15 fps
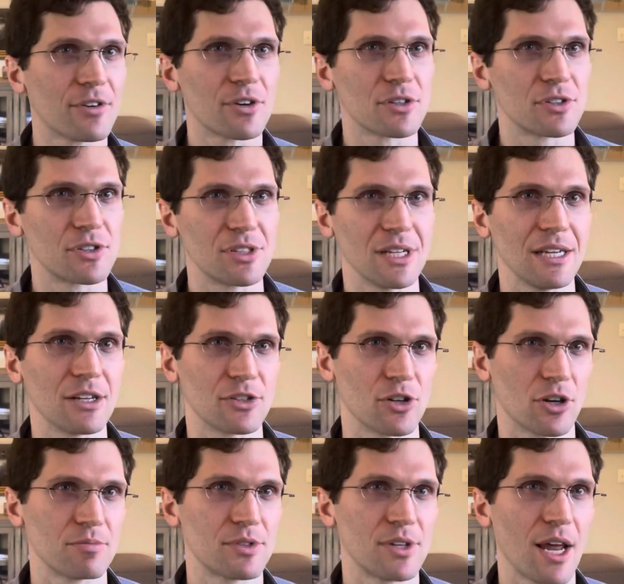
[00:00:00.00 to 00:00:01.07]
seen a
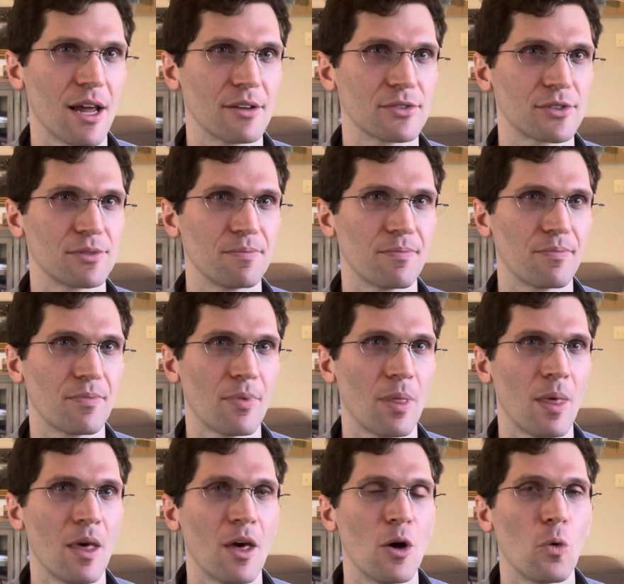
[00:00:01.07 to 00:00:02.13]
circumstance
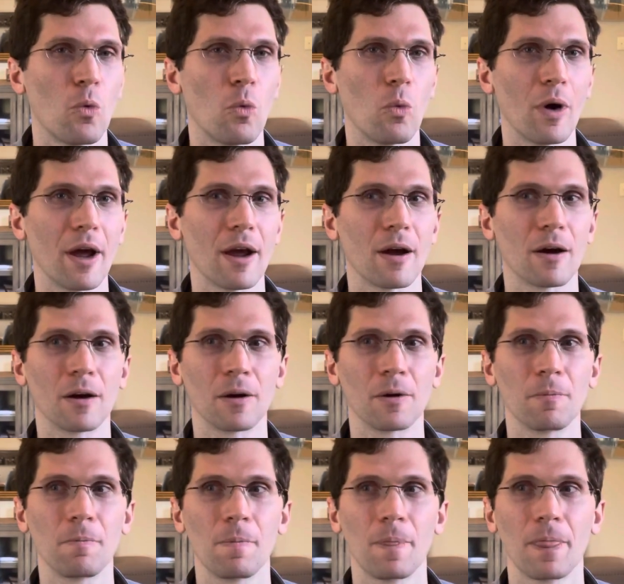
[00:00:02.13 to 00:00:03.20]

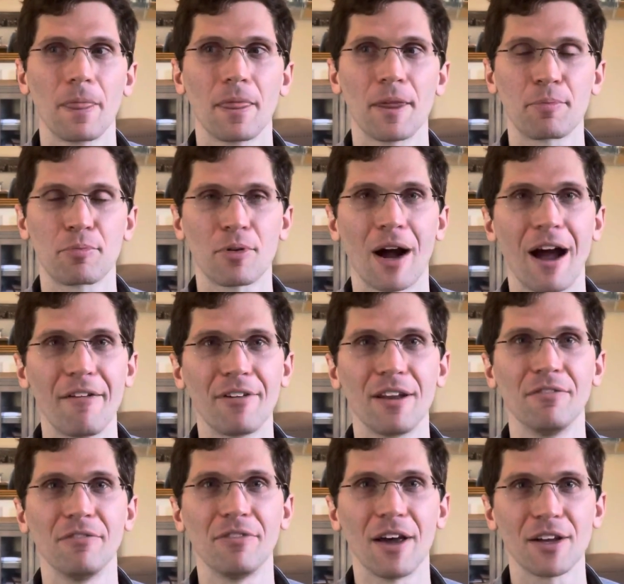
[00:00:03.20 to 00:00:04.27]
where the private
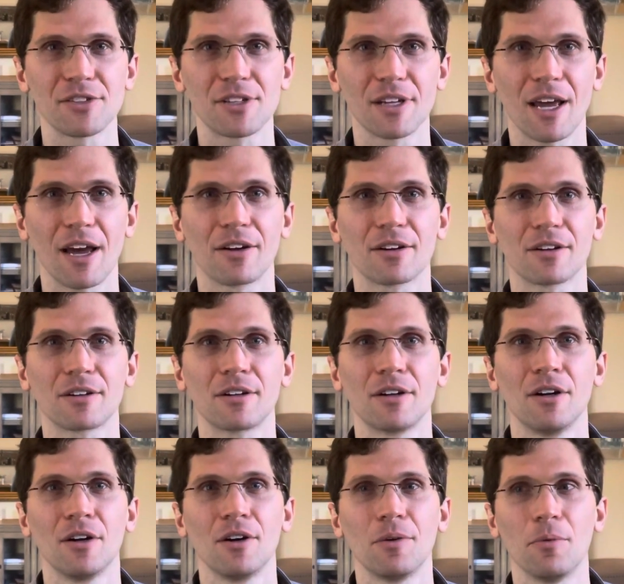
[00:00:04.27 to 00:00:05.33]
investigator
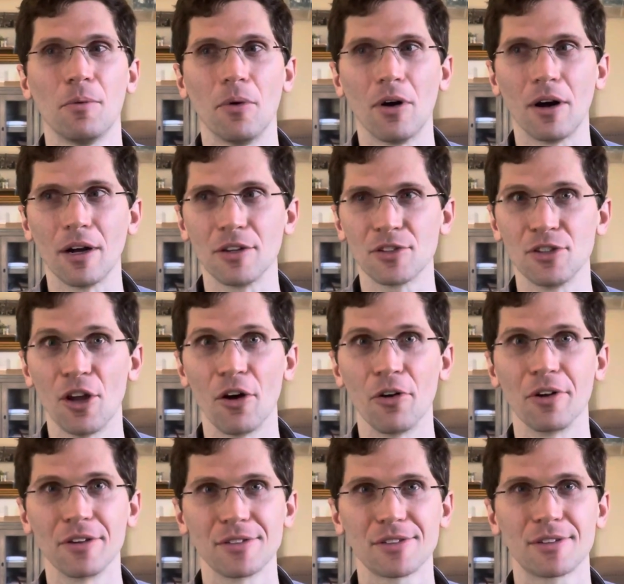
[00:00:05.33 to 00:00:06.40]
was
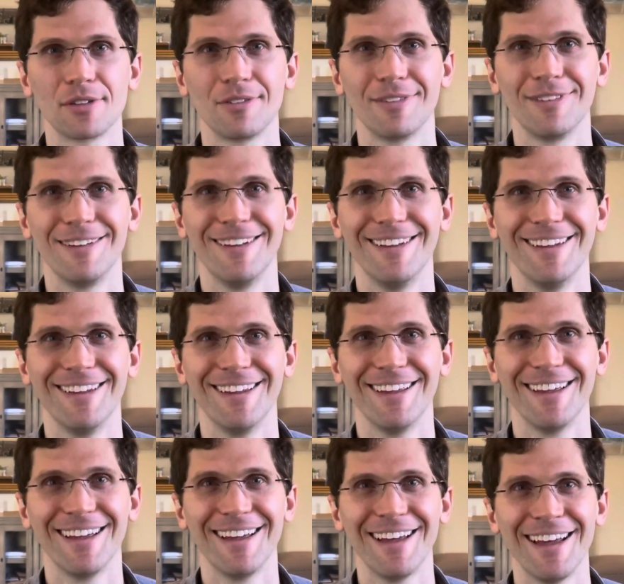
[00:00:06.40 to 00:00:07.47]
noticed.
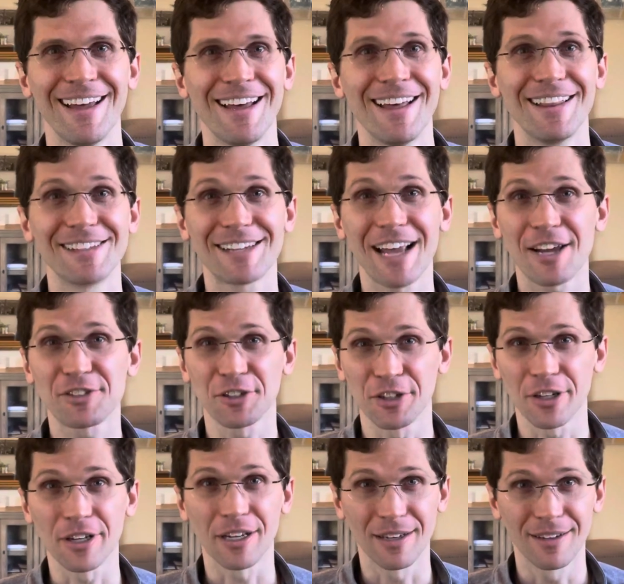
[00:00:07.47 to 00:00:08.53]
These guys are
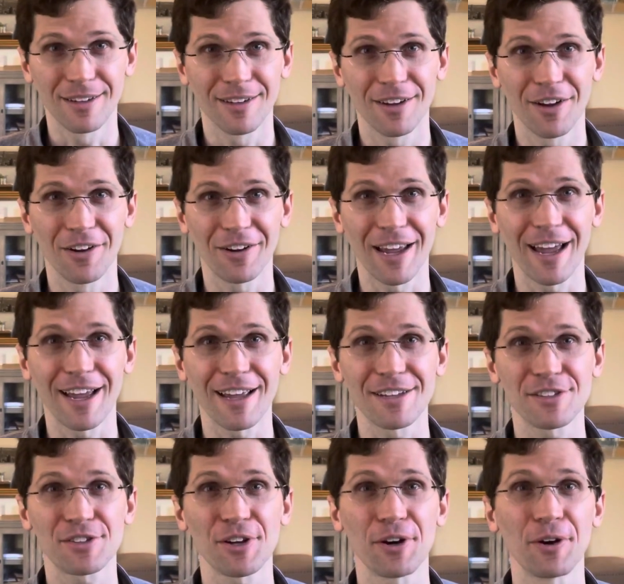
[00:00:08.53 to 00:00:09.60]
good, okay?
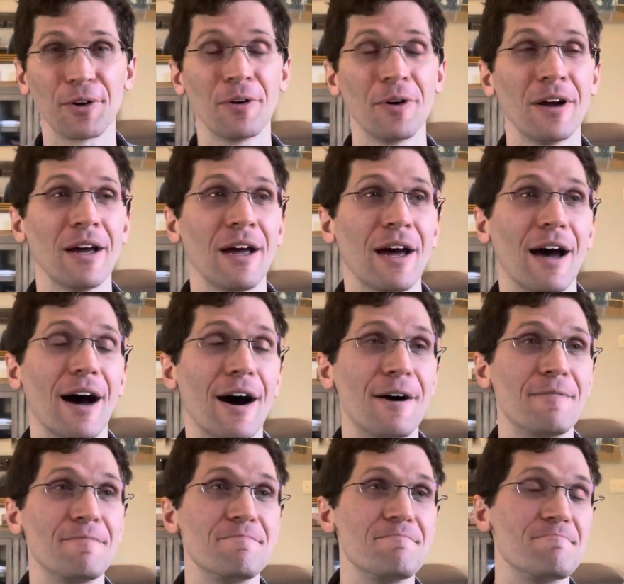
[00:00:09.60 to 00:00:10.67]
So
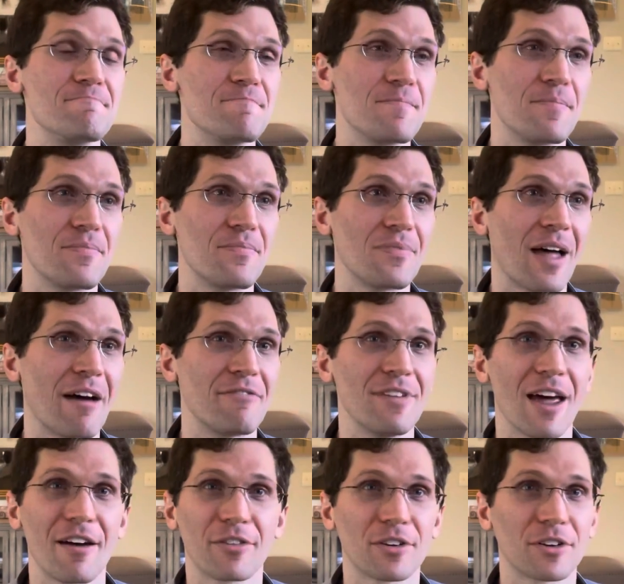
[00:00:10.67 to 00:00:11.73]
I've
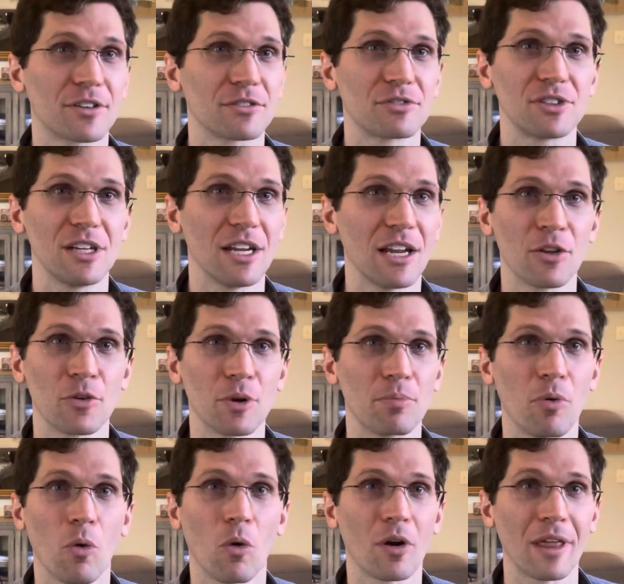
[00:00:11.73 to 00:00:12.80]
never seen it in the
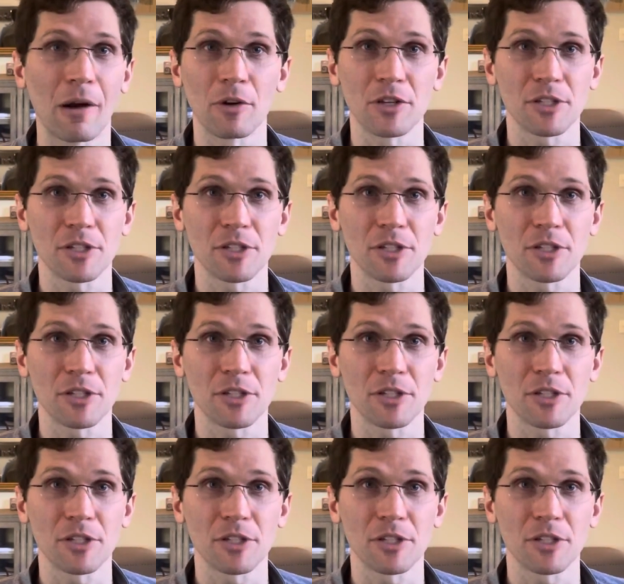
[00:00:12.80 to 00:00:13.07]
report that I was